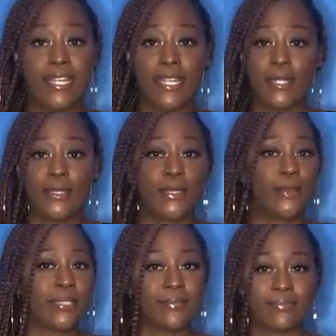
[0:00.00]
Get
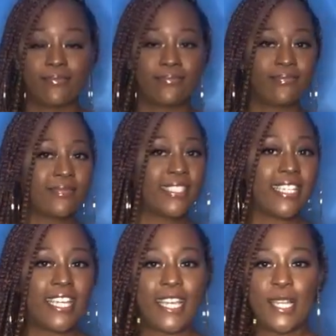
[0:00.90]
into it.
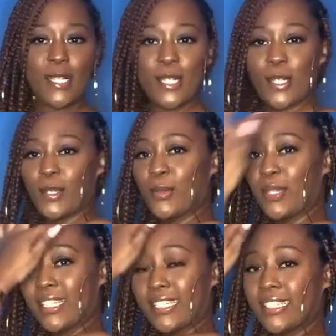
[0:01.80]
Get
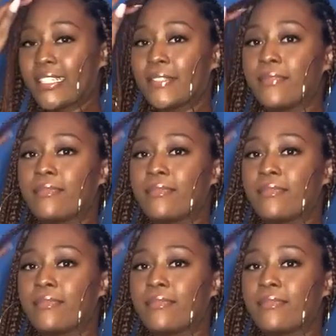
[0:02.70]
into it.